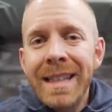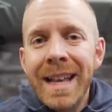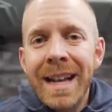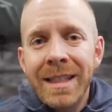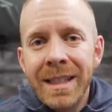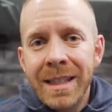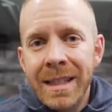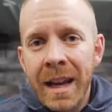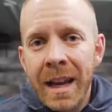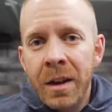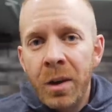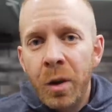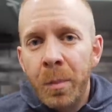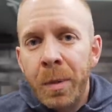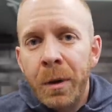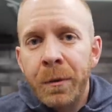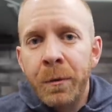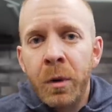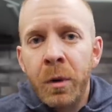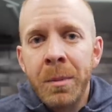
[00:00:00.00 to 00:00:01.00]
that standout
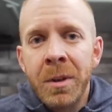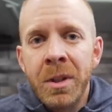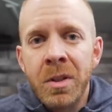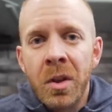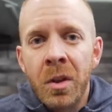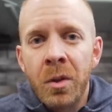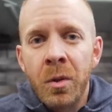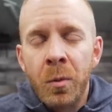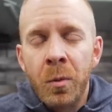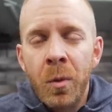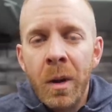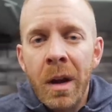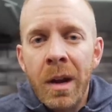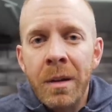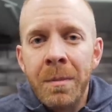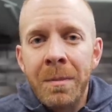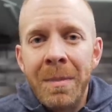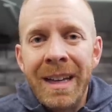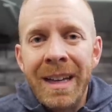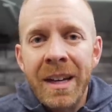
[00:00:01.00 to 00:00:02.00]
performance on the
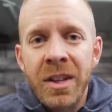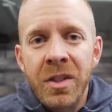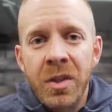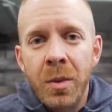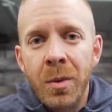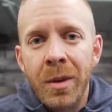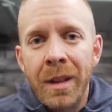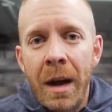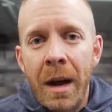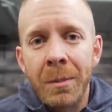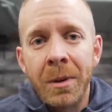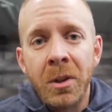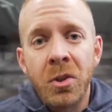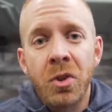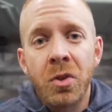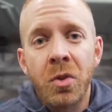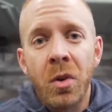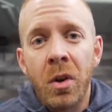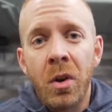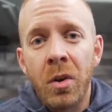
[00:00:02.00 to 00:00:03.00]
run because you were that much
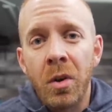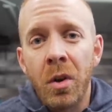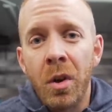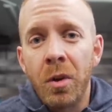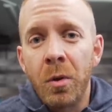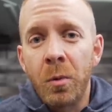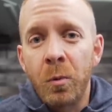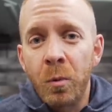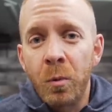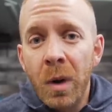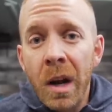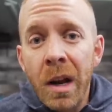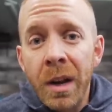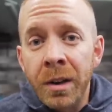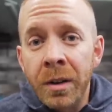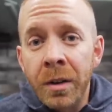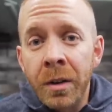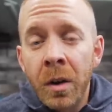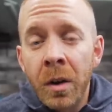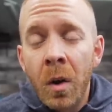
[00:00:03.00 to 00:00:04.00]
stronger on the
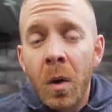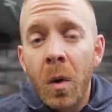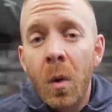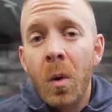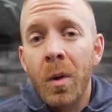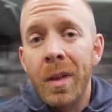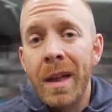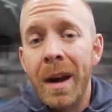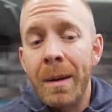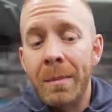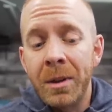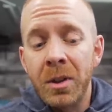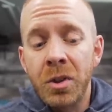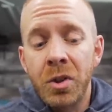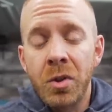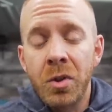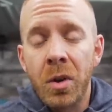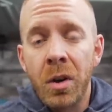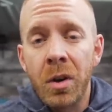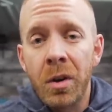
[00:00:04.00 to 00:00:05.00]
run or that much
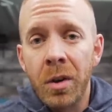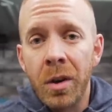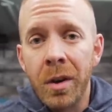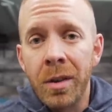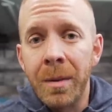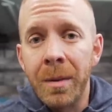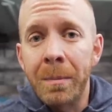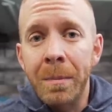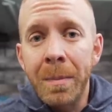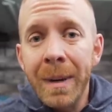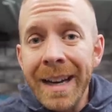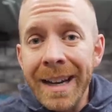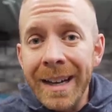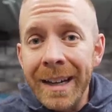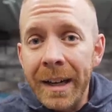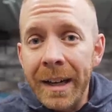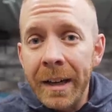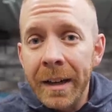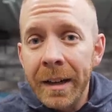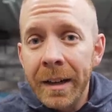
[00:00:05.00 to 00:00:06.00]
stronger on the
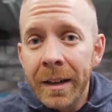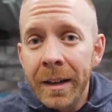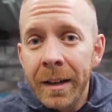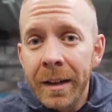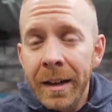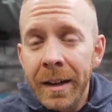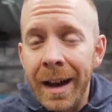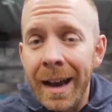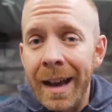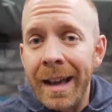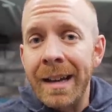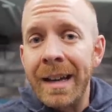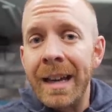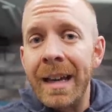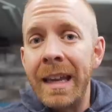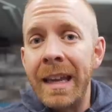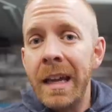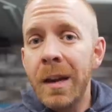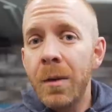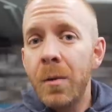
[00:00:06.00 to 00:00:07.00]
bike? And
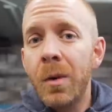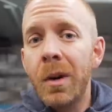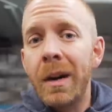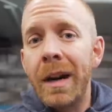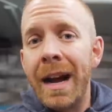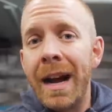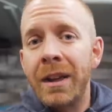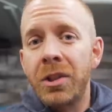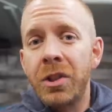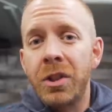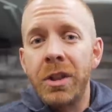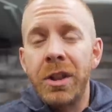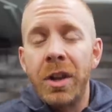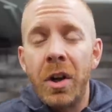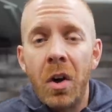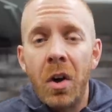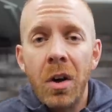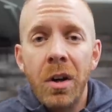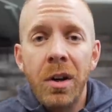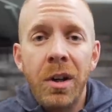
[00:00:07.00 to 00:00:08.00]
he would actually
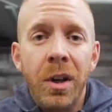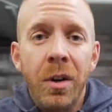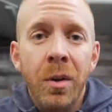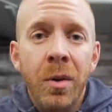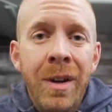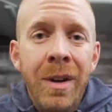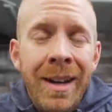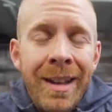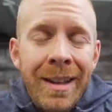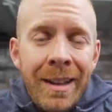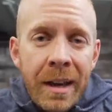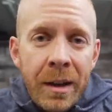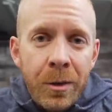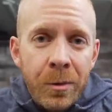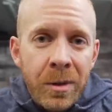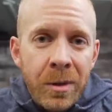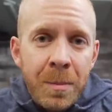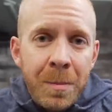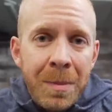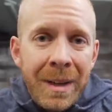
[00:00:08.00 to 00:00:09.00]
argue that it
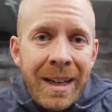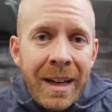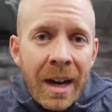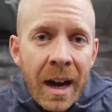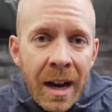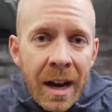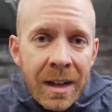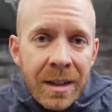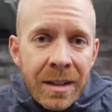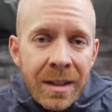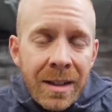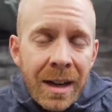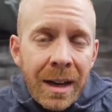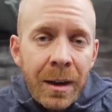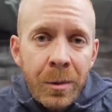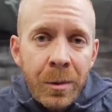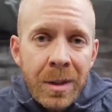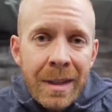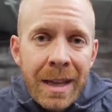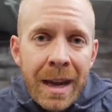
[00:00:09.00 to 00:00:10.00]
was because
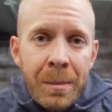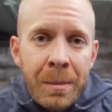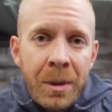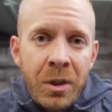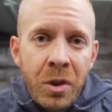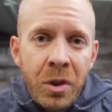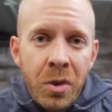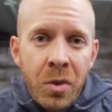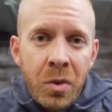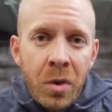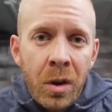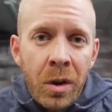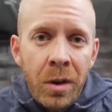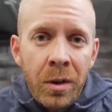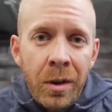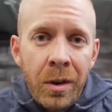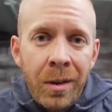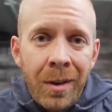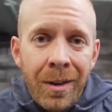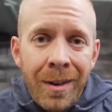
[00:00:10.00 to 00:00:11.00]
I was that much
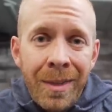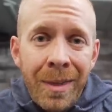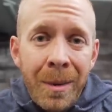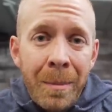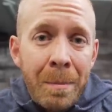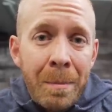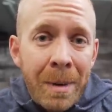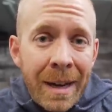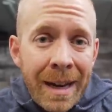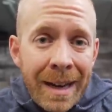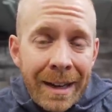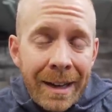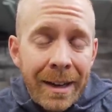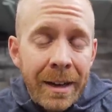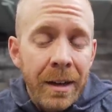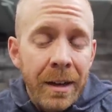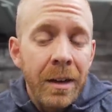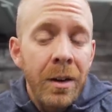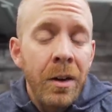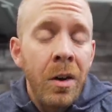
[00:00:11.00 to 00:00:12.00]
stronger on the
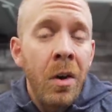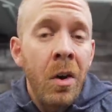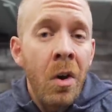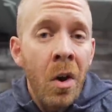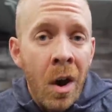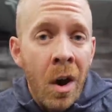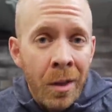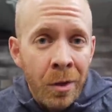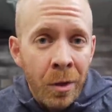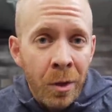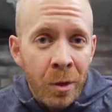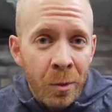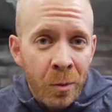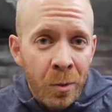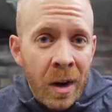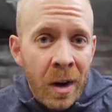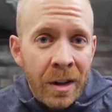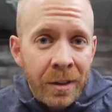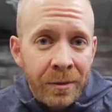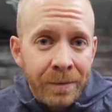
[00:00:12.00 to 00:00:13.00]
bike, not the
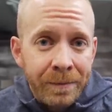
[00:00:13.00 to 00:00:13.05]
run.